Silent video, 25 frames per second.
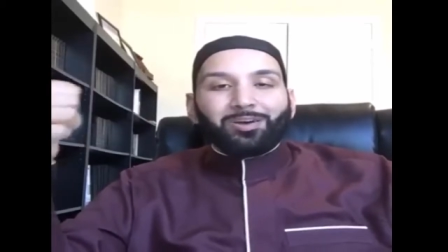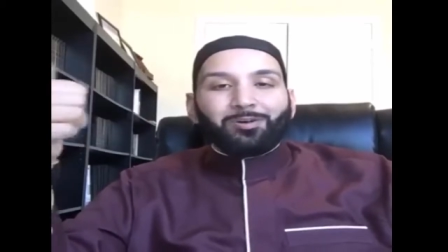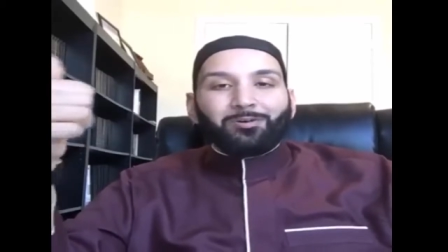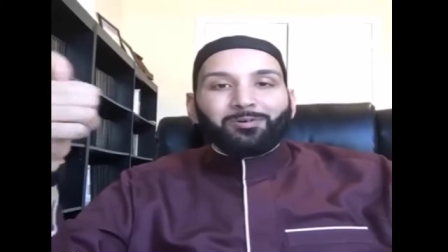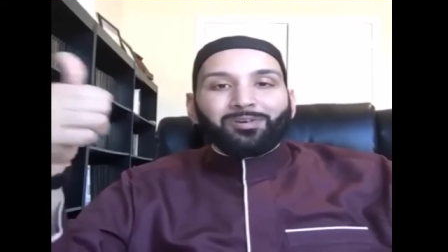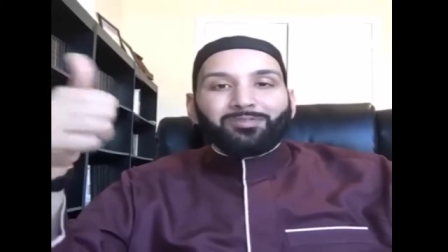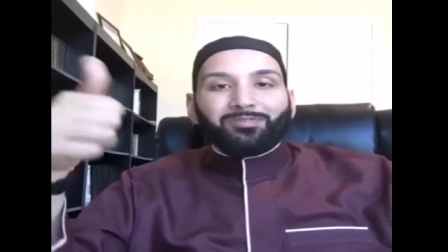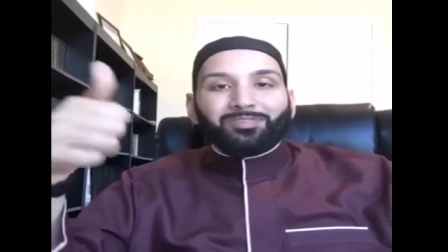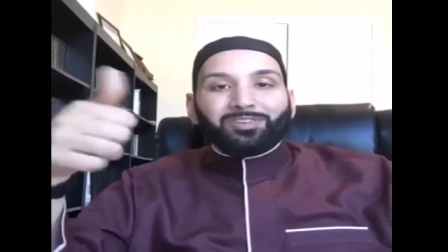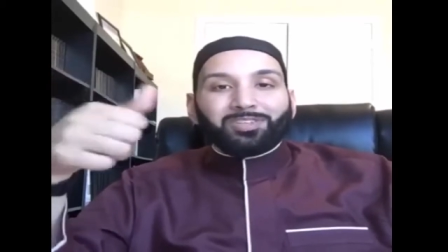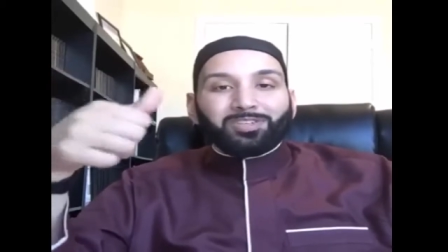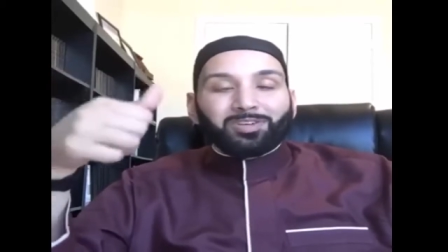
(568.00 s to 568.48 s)

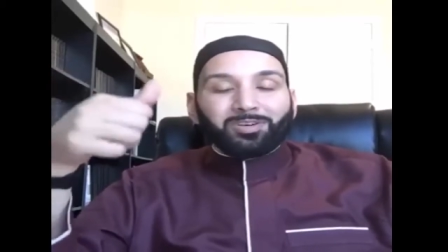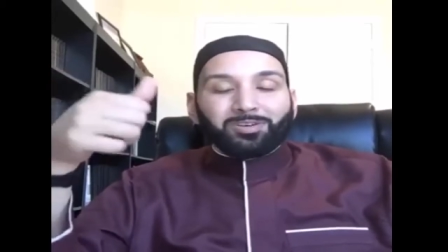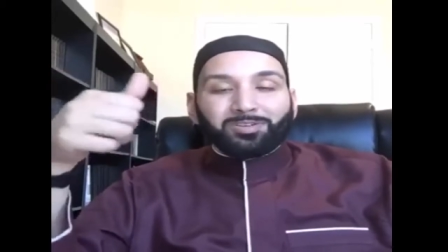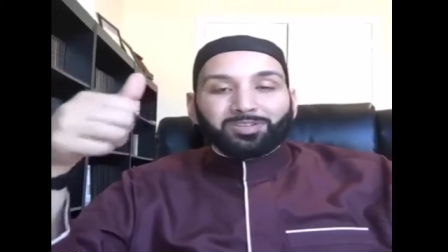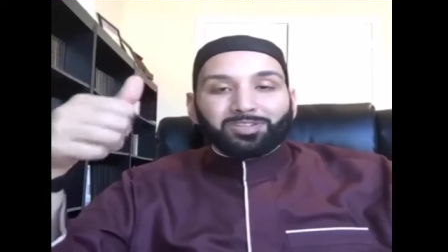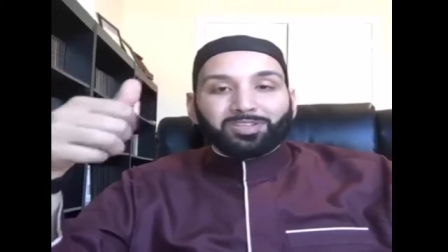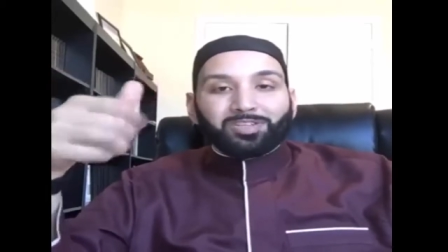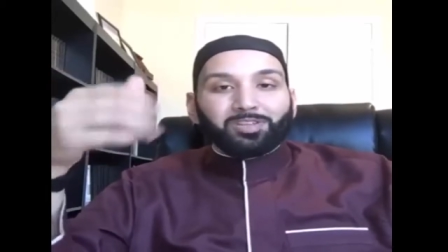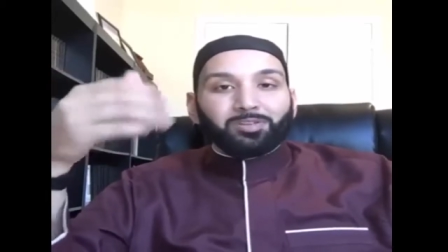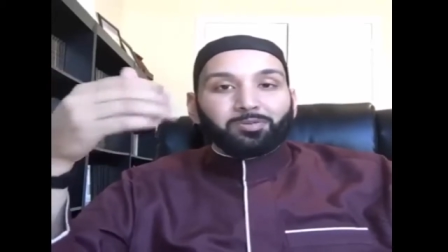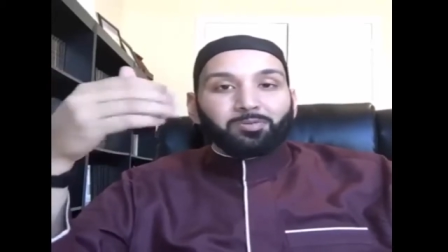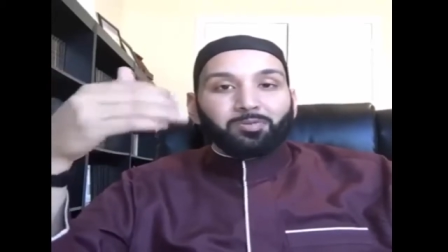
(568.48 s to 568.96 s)
Whoever
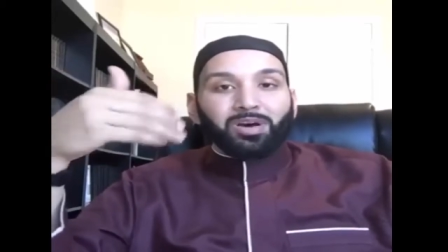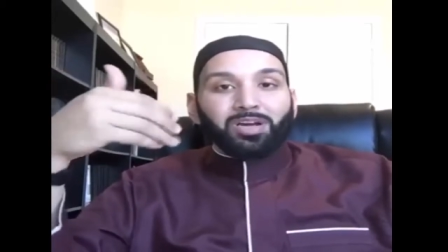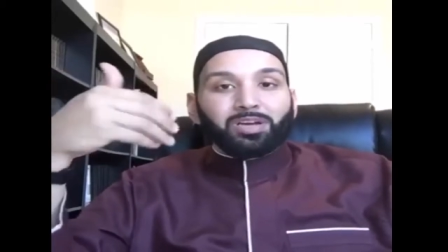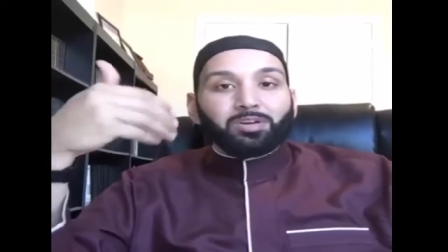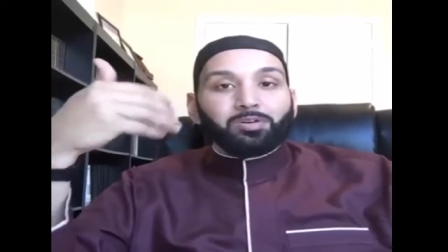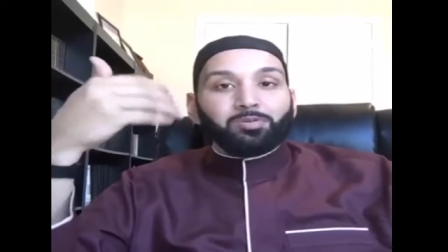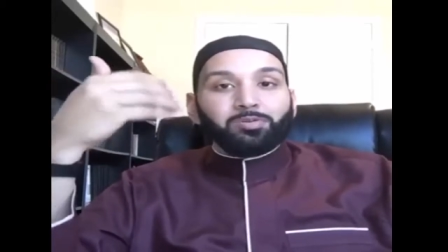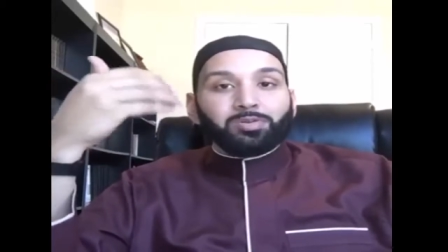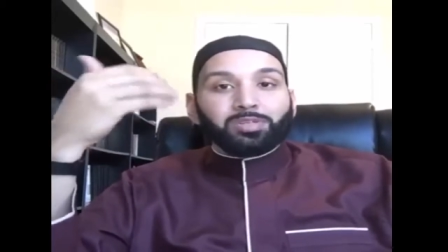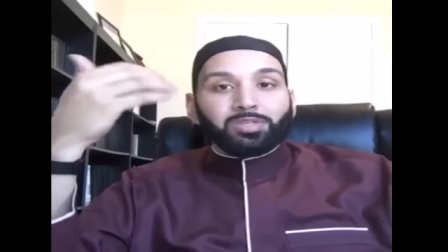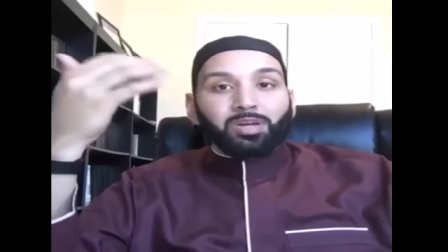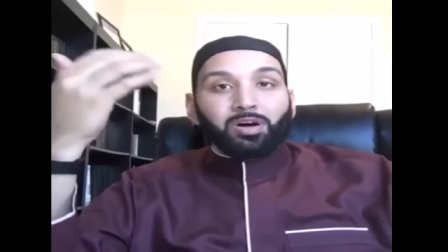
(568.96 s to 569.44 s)
turns to the one
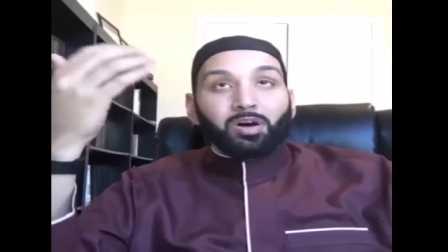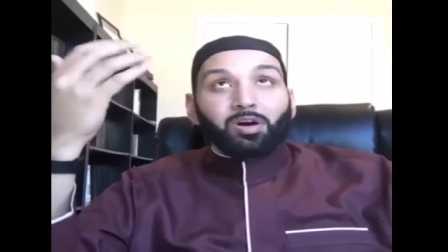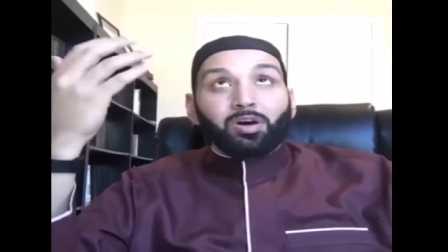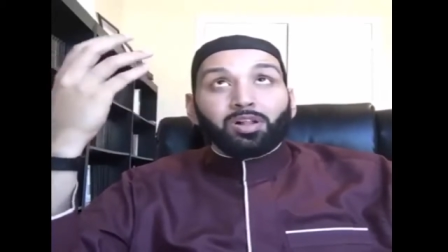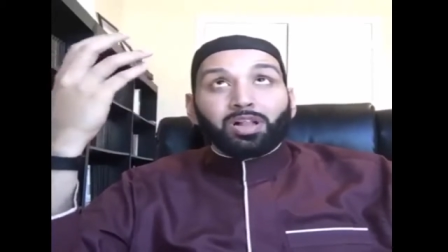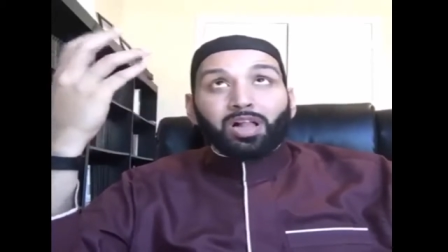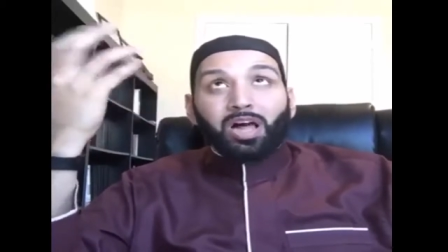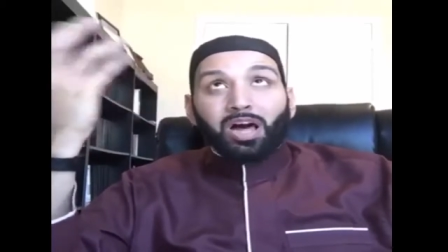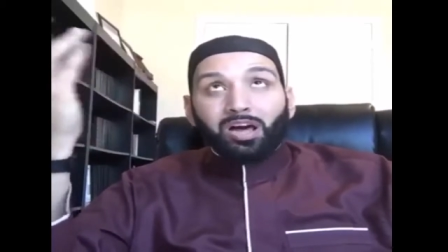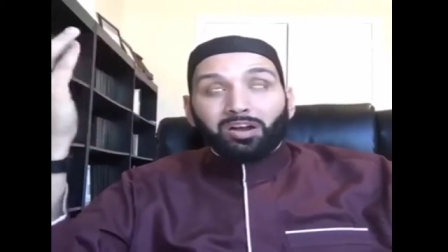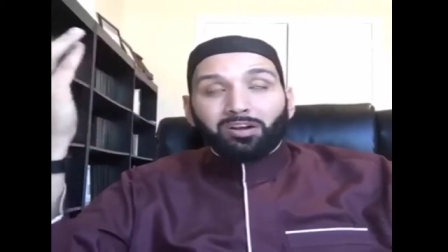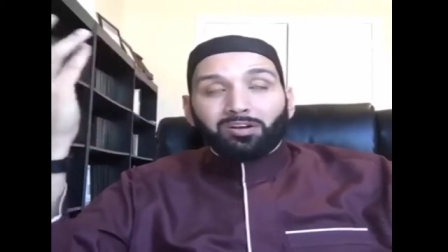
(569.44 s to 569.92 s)
who is
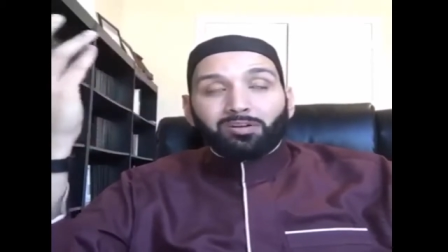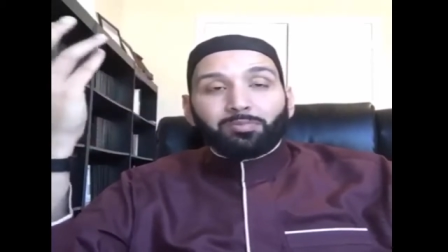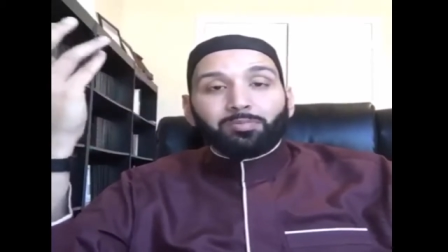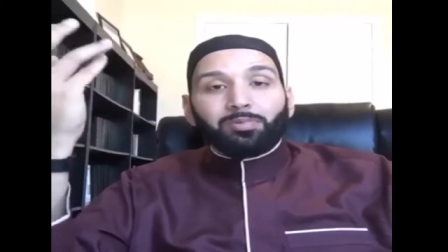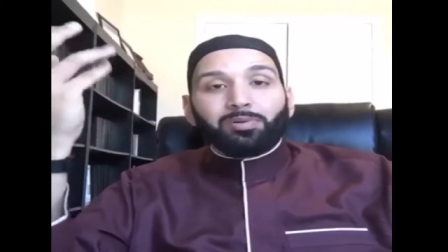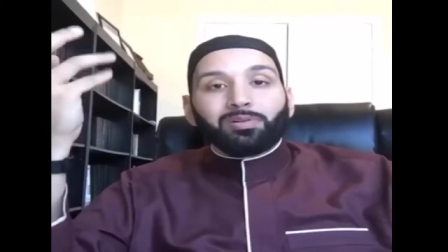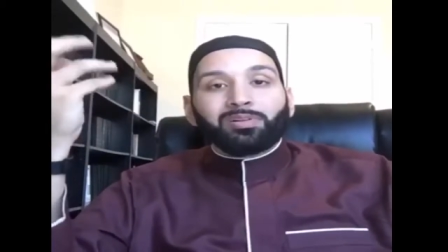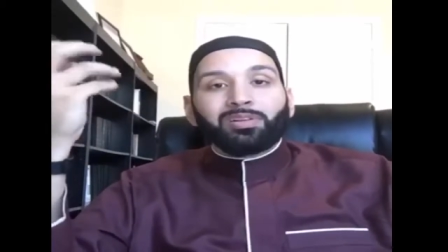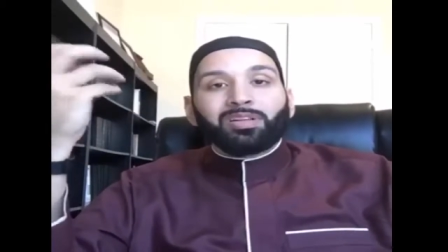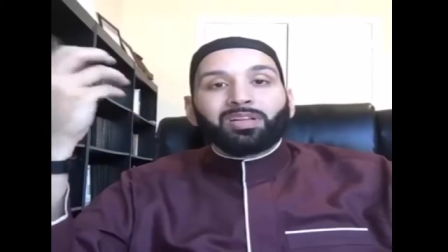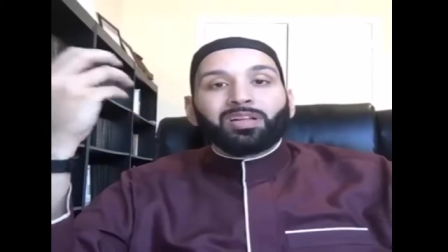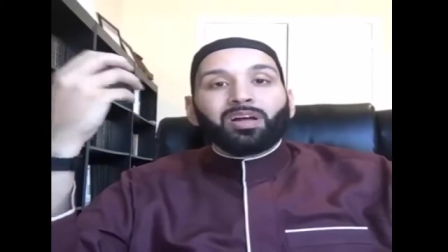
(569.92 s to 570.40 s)
all
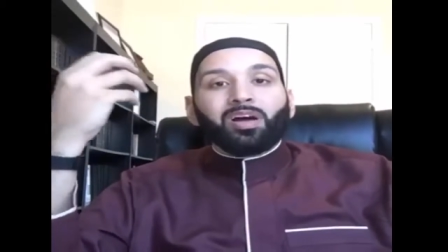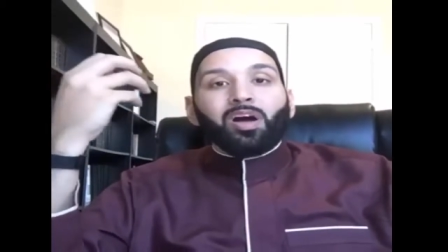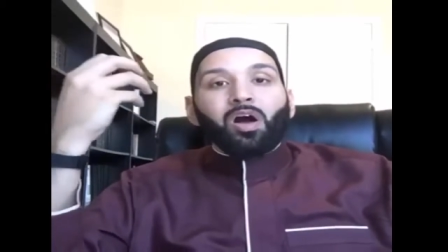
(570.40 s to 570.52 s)
honorable,